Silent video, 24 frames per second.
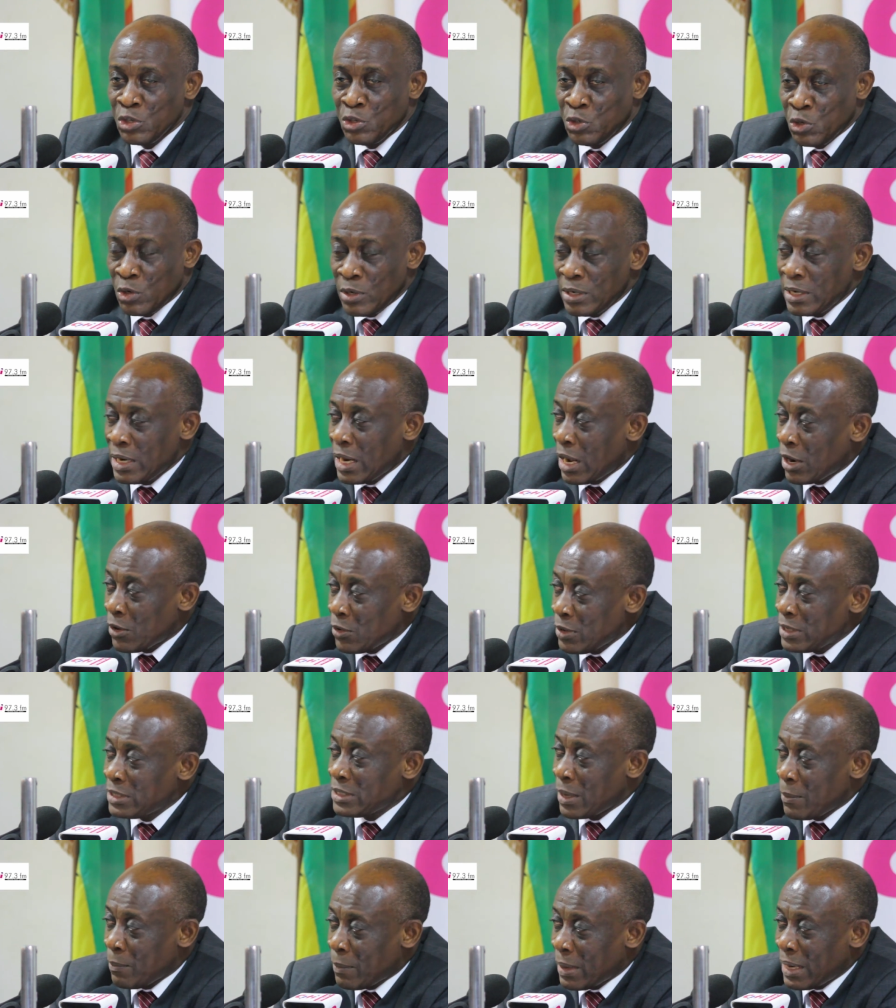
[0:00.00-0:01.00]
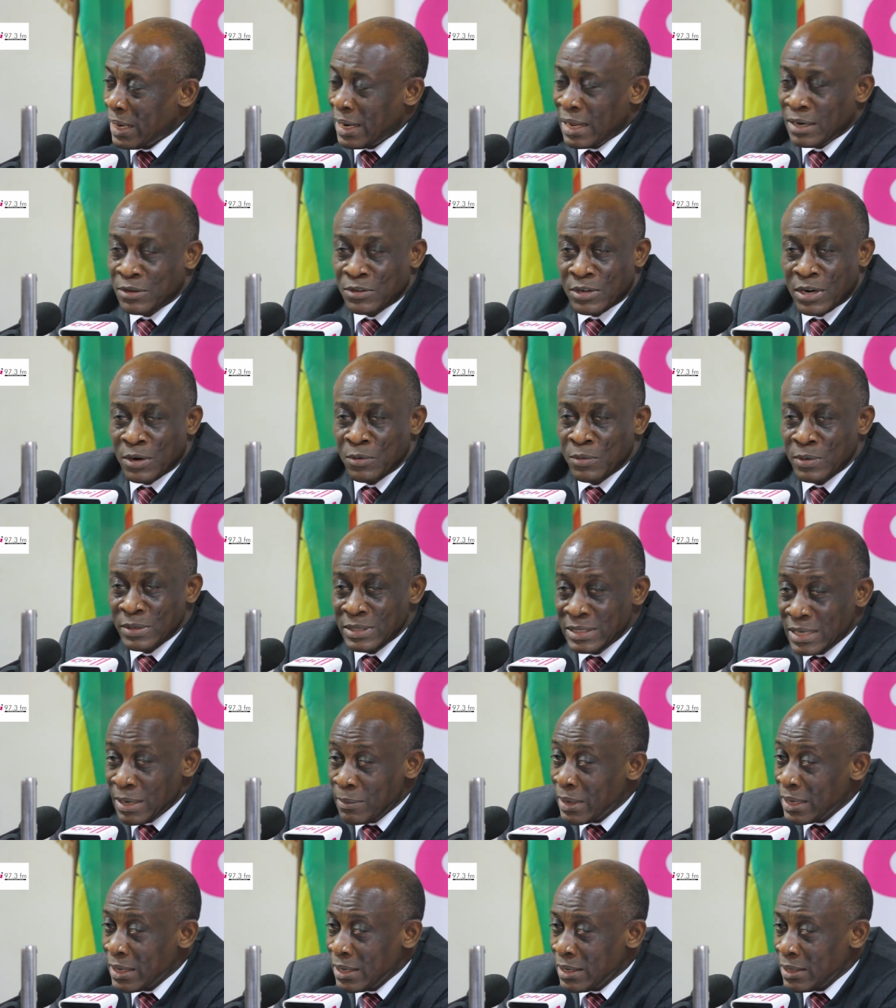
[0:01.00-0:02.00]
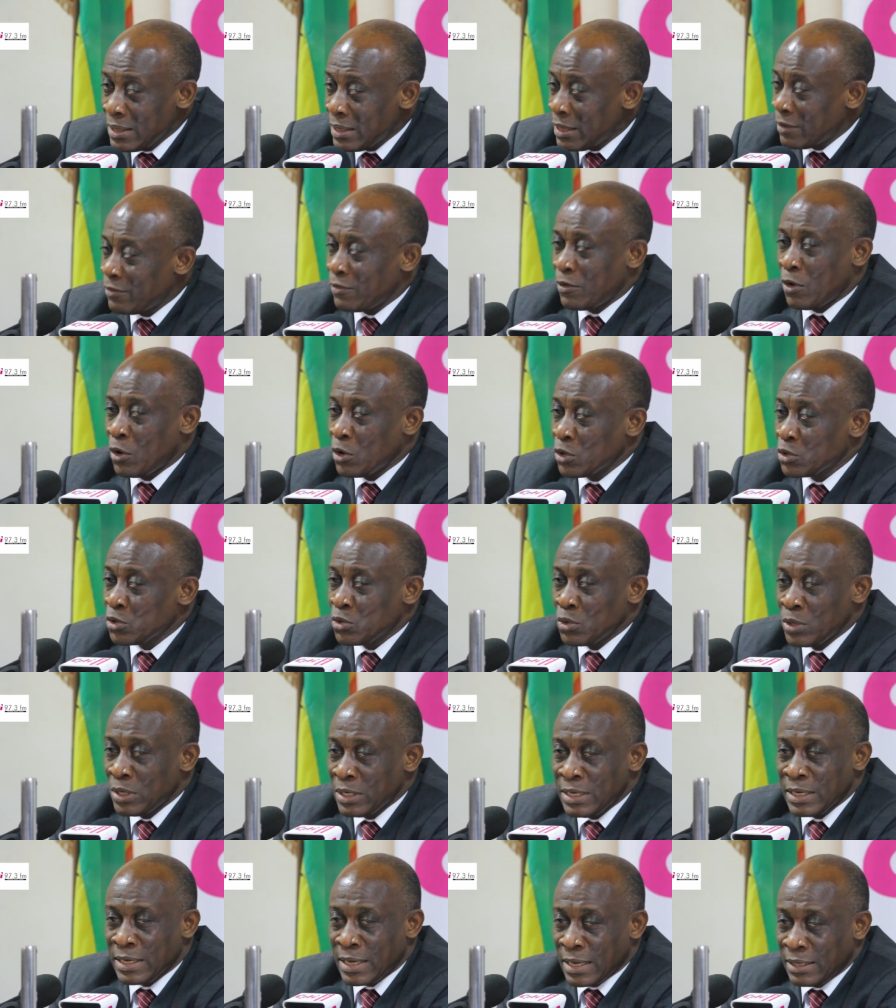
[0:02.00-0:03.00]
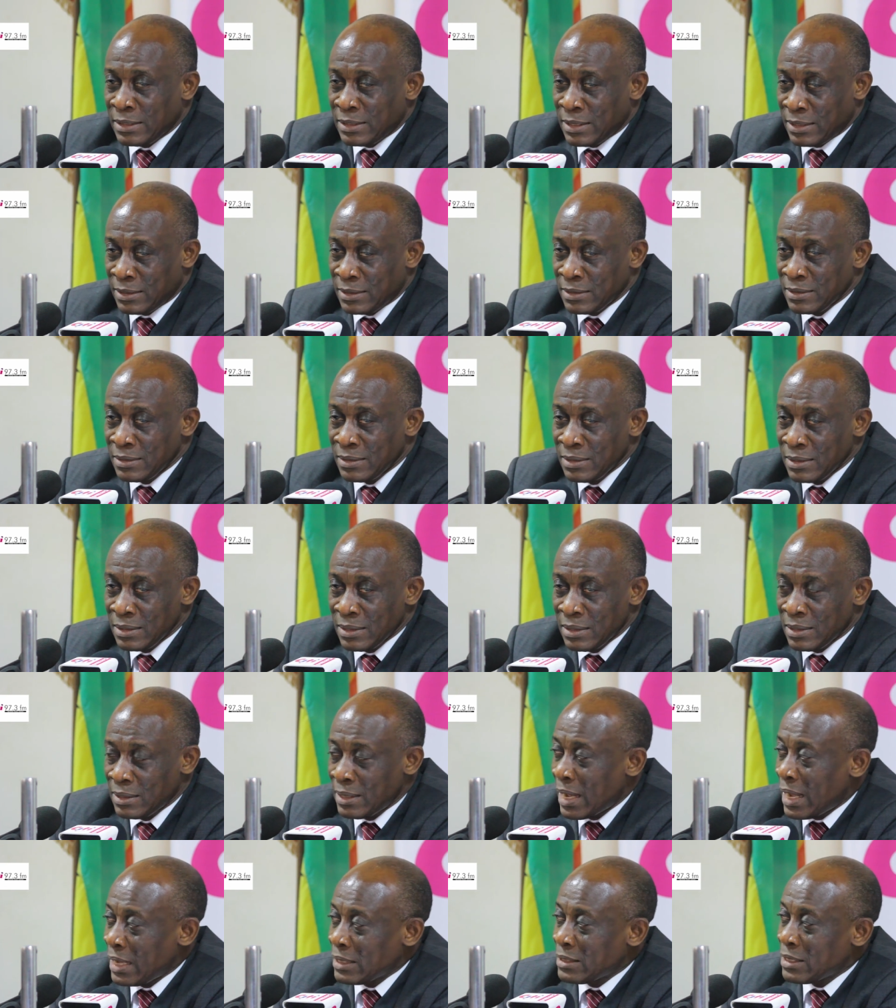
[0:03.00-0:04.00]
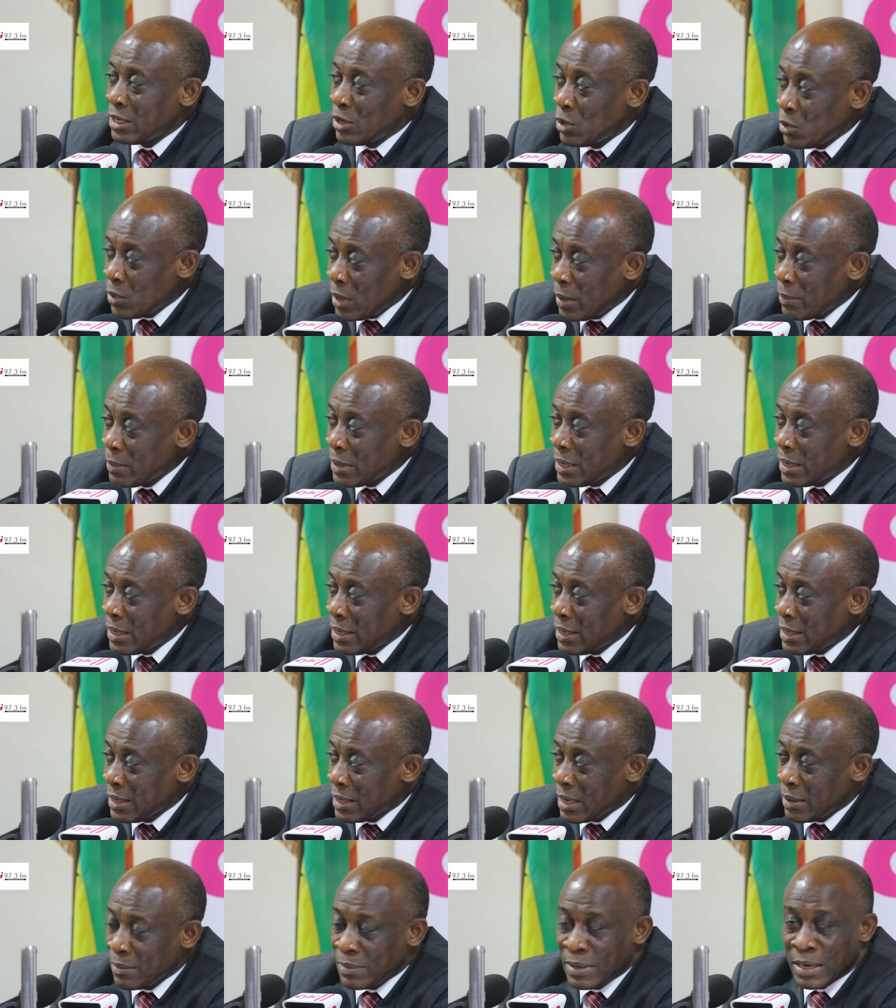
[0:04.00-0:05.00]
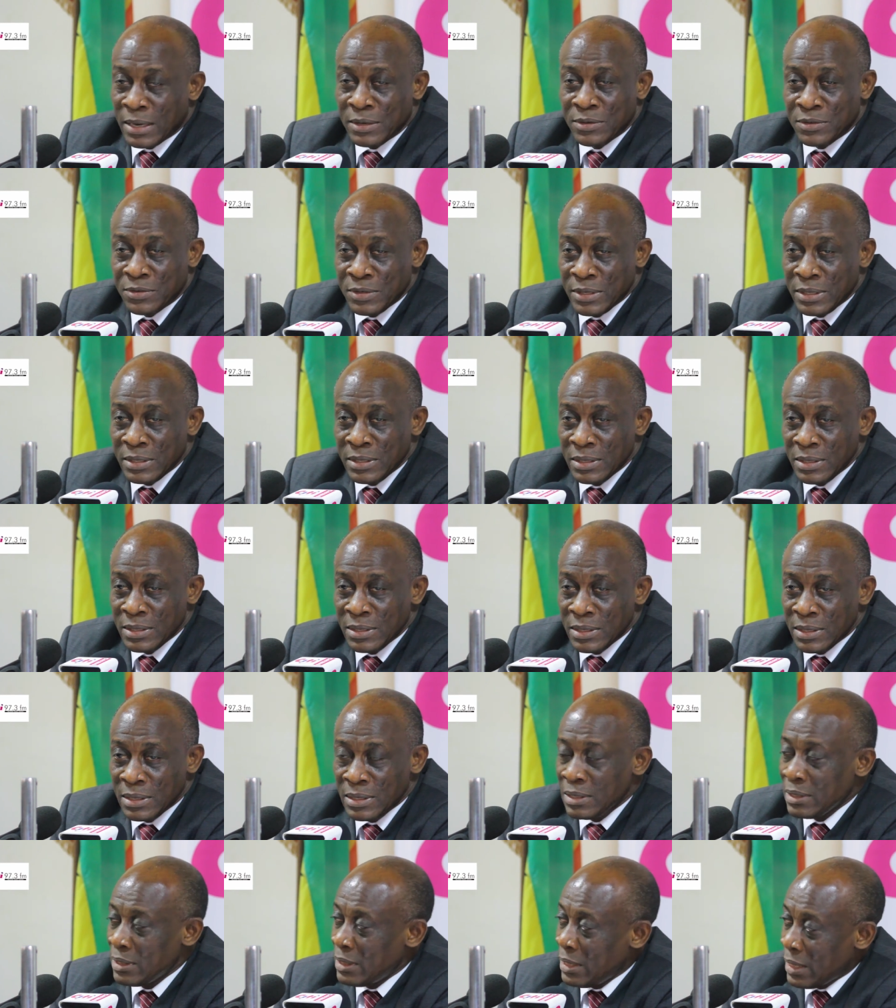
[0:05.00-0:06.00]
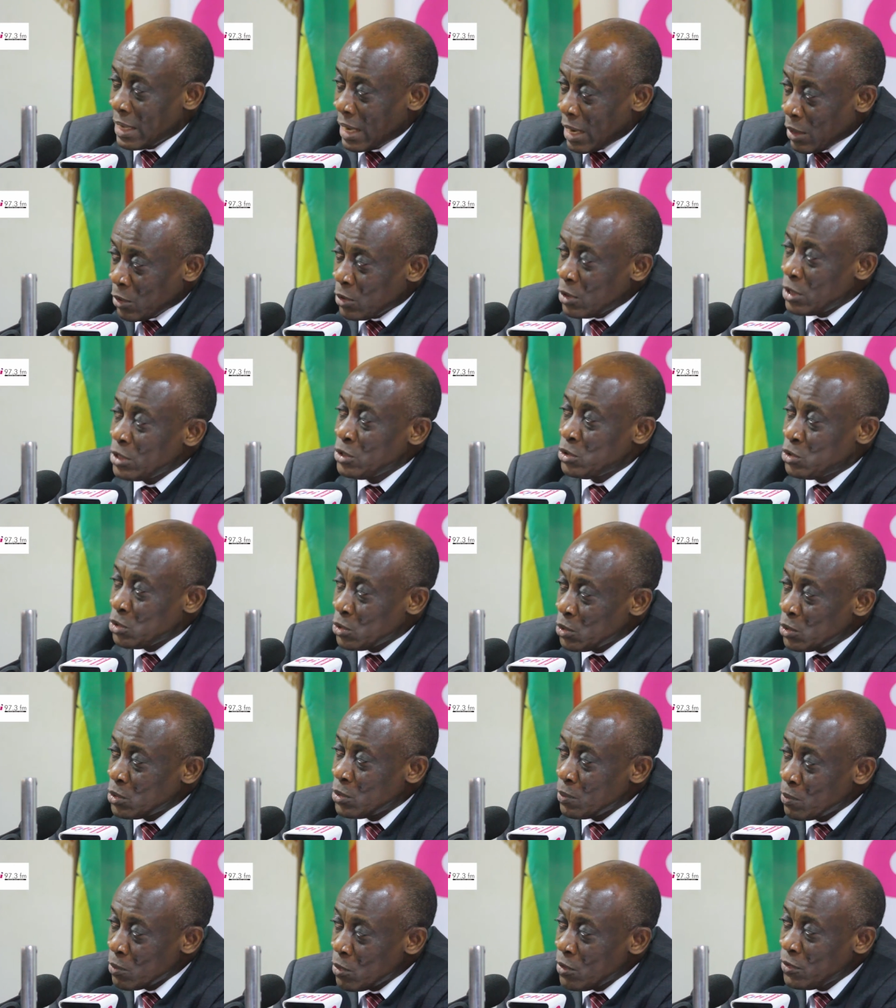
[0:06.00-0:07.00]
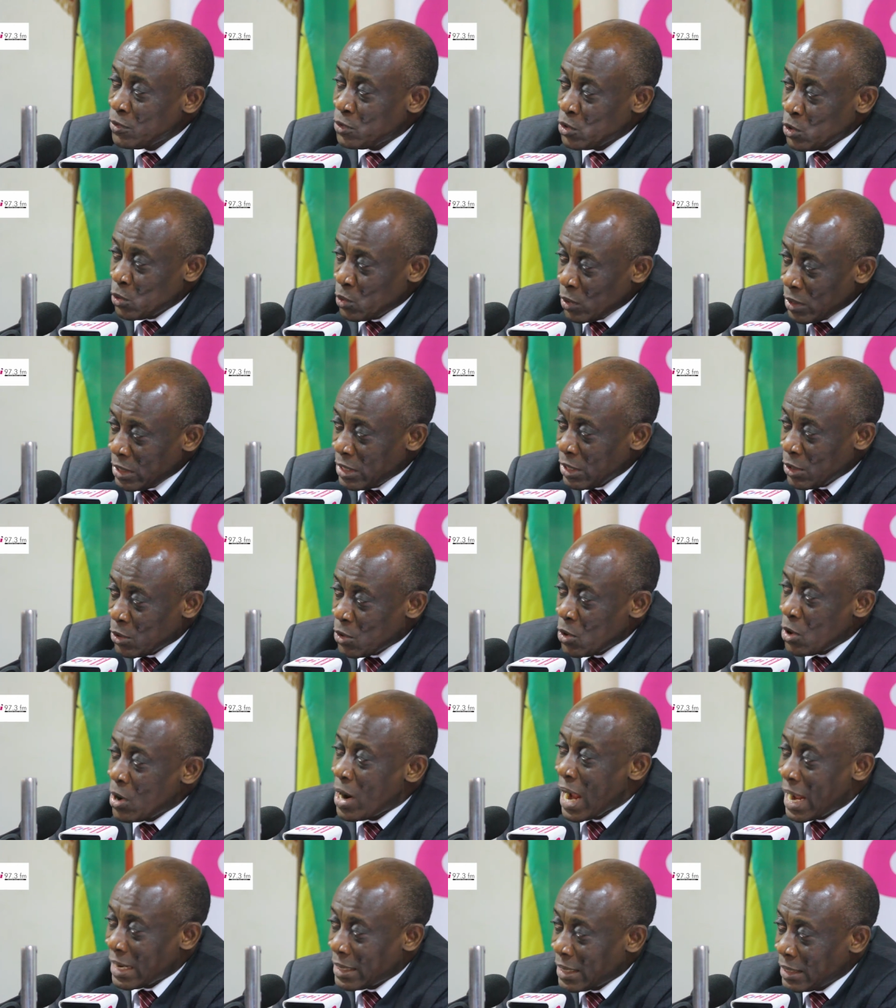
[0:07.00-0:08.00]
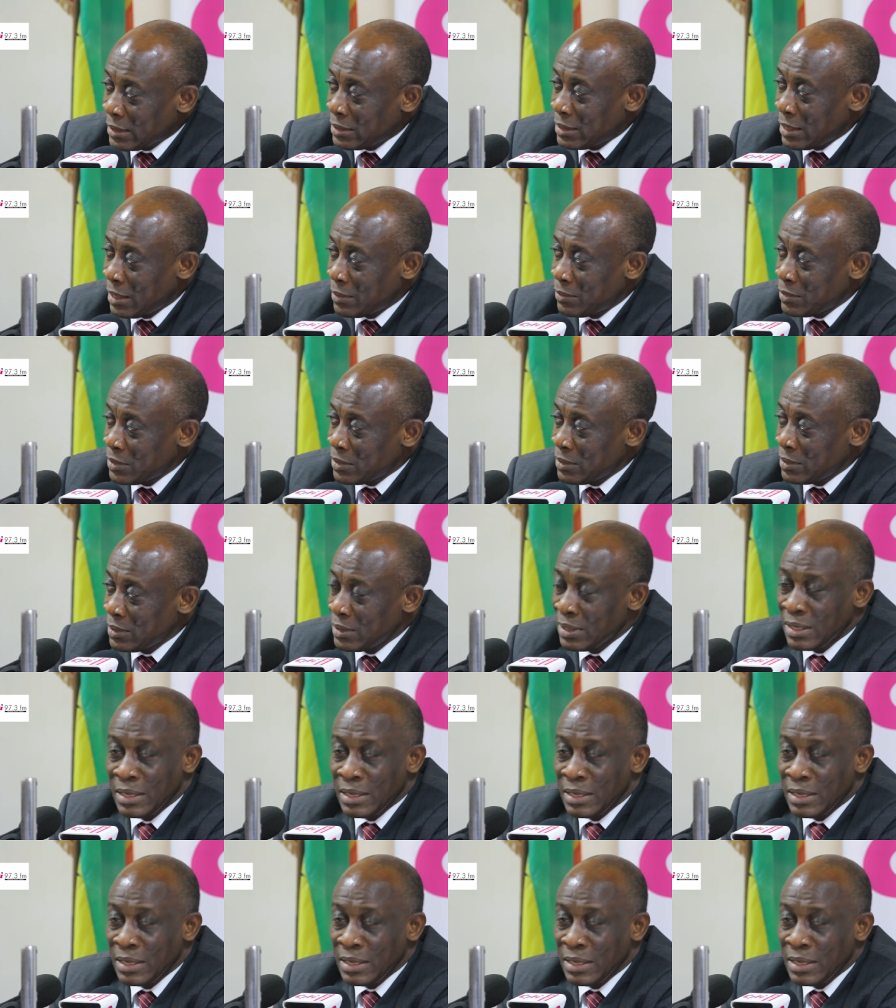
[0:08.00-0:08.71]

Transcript: During our recent bilateral with Germany, they've also indicated that as a lower middle income country, they are going to move to what they call harder terms.